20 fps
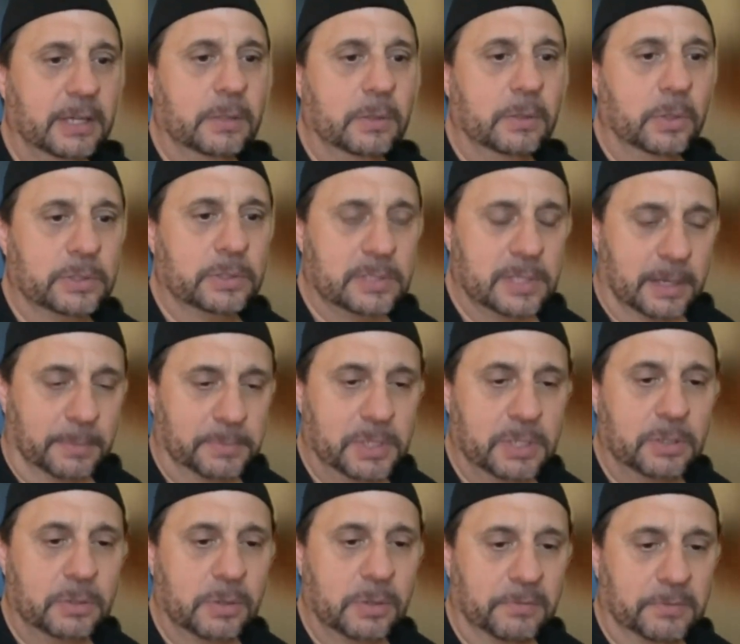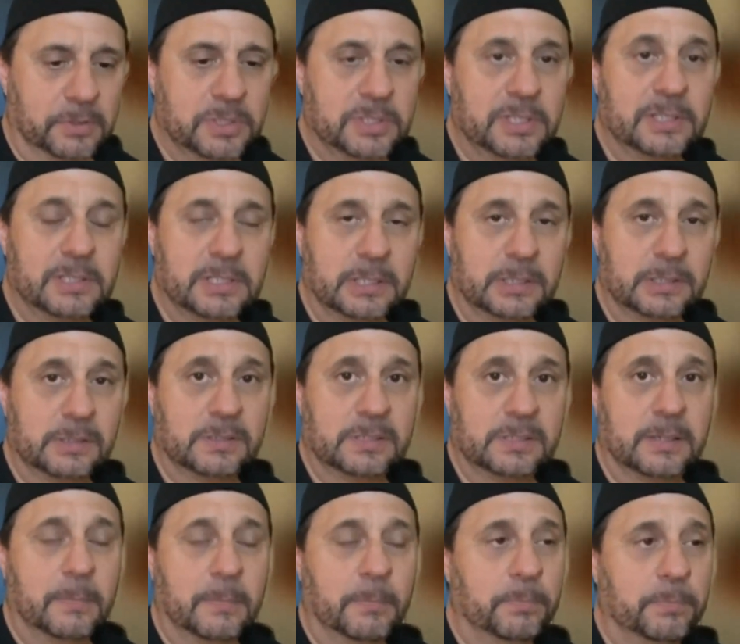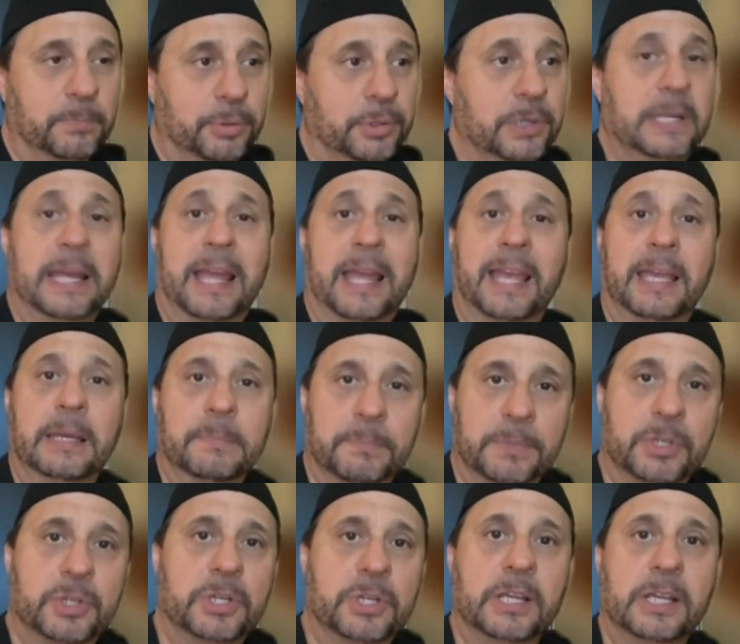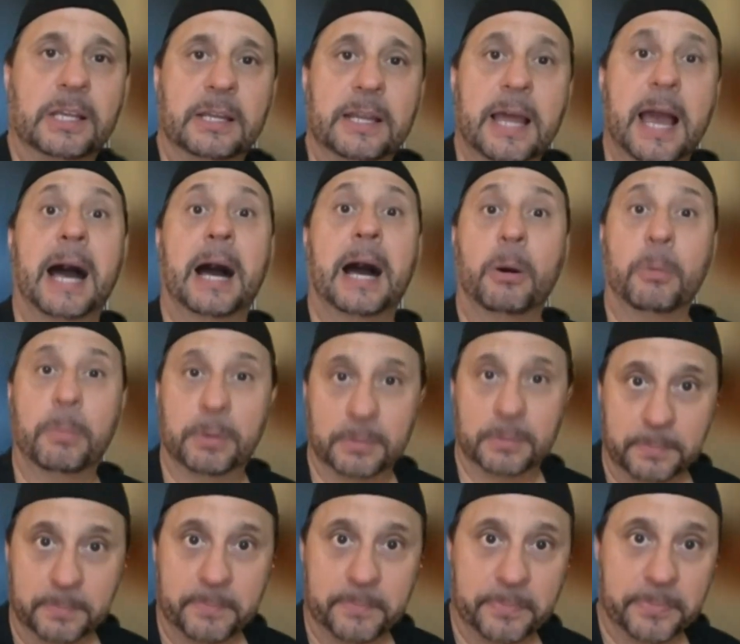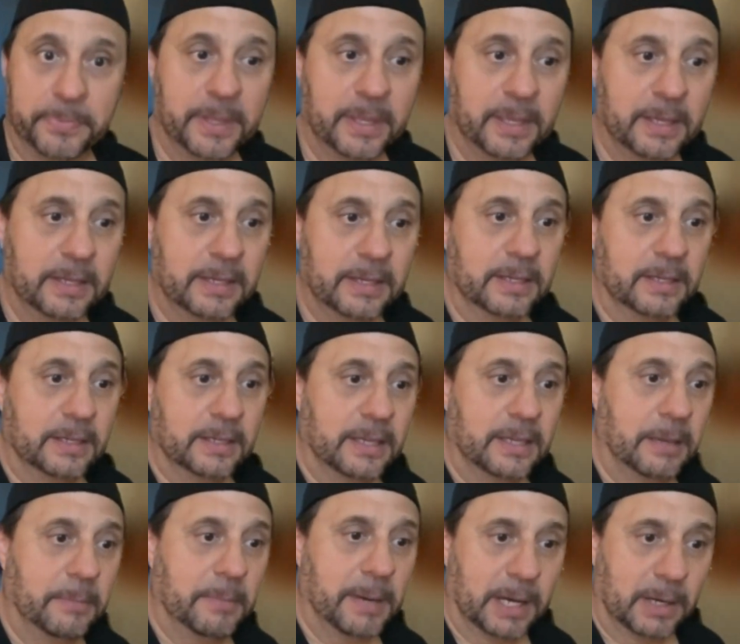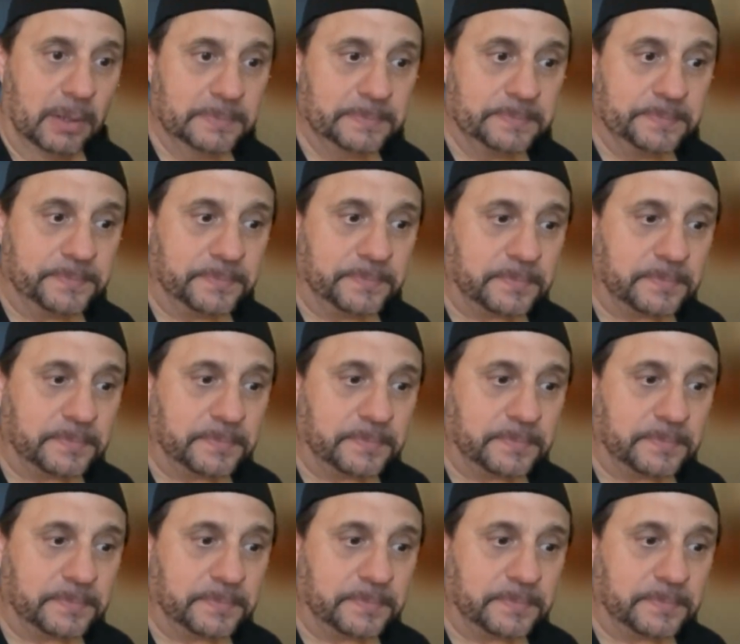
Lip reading: looked up to ever since his Pretty Hate Machine album came out.